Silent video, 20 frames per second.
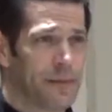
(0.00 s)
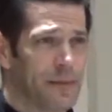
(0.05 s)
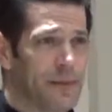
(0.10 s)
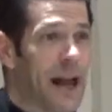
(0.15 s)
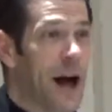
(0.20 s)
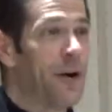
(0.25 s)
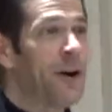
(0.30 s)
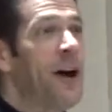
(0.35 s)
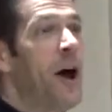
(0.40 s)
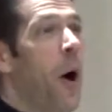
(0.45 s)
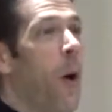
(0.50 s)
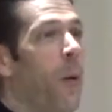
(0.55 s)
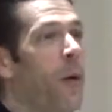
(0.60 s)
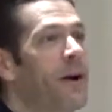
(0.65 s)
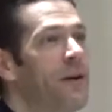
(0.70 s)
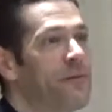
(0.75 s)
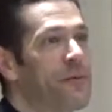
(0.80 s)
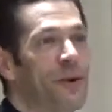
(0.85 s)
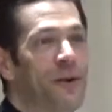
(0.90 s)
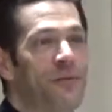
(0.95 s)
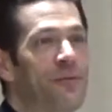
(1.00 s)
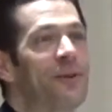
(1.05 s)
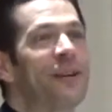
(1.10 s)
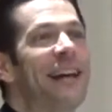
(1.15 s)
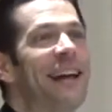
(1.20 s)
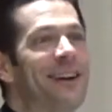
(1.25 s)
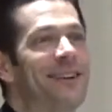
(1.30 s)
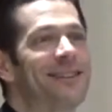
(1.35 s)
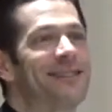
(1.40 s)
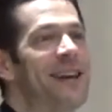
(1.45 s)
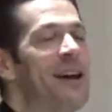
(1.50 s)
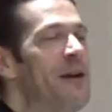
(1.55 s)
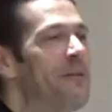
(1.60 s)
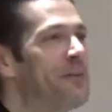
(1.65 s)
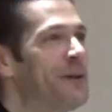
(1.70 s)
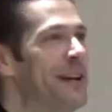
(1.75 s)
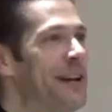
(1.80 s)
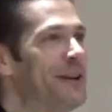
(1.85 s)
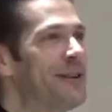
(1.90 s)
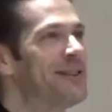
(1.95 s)
Now, for
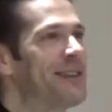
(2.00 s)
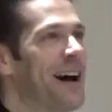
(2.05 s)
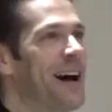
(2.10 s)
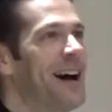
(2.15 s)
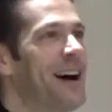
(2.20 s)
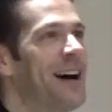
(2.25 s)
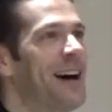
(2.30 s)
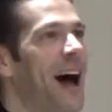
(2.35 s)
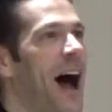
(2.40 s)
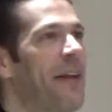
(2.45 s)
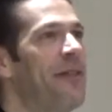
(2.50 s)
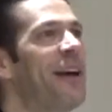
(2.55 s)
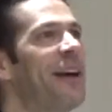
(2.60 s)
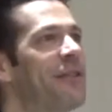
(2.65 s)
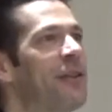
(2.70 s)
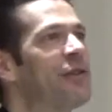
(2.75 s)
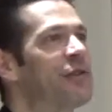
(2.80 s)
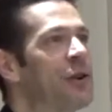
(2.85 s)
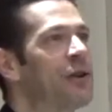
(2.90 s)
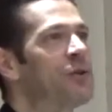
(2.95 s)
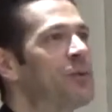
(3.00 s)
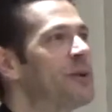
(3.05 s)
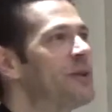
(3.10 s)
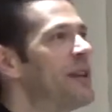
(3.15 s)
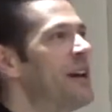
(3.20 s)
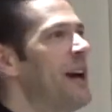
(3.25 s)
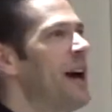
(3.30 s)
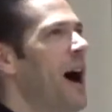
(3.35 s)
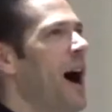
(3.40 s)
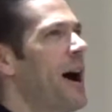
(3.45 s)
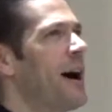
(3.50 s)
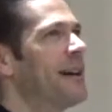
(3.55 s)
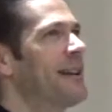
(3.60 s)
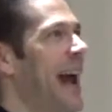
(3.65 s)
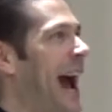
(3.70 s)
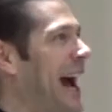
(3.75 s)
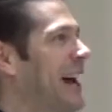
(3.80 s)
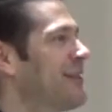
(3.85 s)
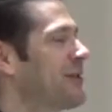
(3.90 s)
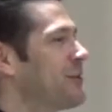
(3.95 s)
years, I think the church was
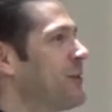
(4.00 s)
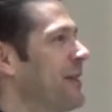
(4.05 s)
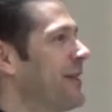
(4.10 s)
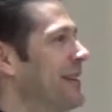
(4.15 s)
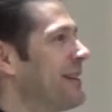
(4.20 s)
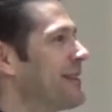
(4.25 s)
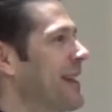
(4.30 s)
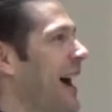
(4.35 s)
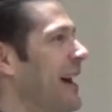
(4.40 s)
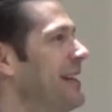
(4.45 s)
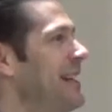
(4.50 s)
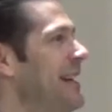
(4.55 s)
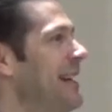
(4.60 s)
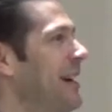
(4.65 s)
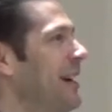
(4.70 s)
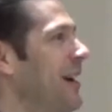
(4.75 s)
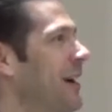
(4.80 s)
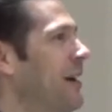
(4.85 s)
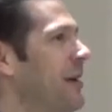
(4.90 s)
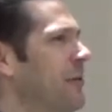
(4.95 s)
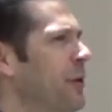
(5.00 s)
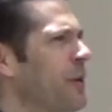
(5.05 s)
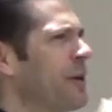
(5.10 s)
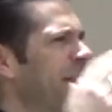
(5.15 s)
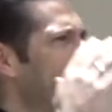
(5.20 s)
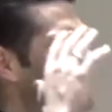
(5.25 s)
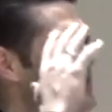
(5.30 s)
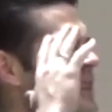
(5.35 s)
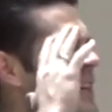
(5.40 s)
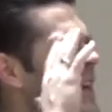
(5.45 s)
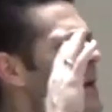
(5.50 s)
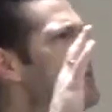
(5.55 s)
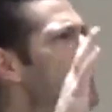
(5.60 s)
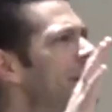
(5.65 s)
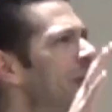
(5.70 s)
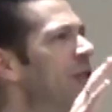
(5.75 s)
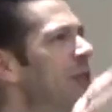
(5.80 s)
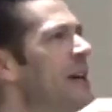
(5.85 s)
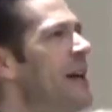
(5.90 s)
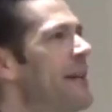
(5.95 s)
cast with this idea or this
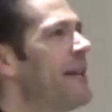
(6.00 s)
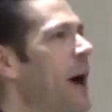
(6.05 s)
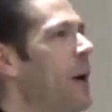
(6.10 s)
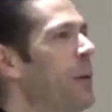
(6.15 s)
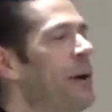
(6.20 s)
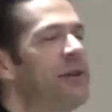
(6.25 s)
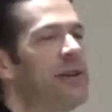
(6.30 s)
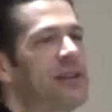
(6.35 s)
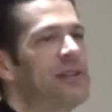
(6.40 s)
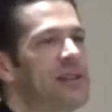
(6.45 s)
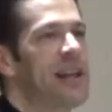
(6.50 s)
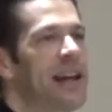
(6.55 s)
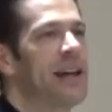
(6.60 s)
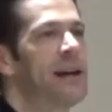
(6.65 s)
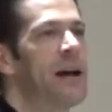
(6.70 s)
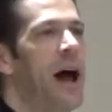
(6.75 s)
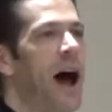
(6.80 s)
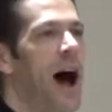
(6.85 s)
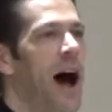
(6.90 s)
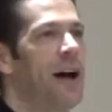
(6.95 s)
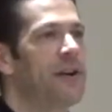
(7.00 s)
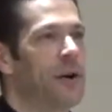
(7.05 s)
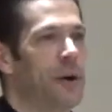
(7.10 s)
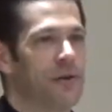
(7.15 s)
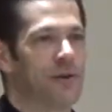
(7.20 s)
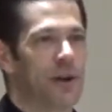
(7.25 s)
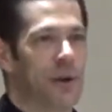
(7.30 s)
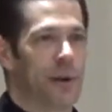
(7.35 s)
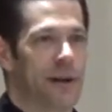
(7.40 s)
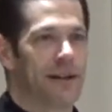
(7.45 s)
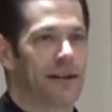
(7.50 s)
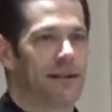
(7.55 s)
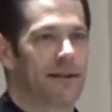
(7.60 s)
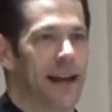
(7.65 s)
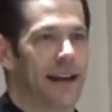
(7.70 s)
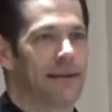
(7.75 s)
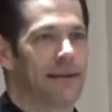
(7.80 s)
image that we just say, don't do it.